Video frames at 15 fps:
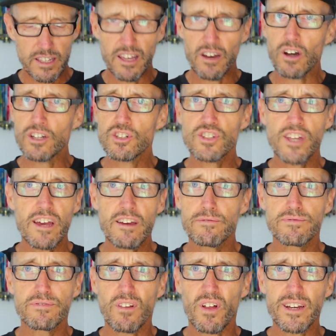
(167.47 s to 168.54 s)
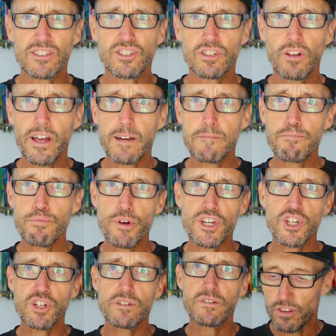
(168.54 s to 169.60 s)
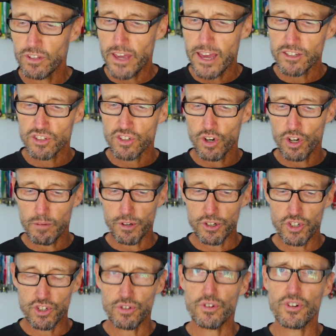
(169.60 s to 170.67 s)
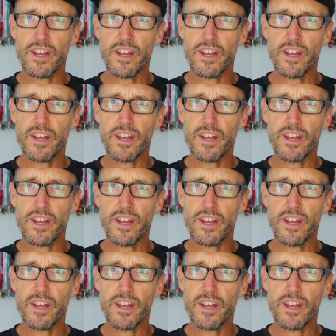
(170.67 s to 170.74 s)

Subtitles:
I just have it's like a pressure in the outside of my shoe.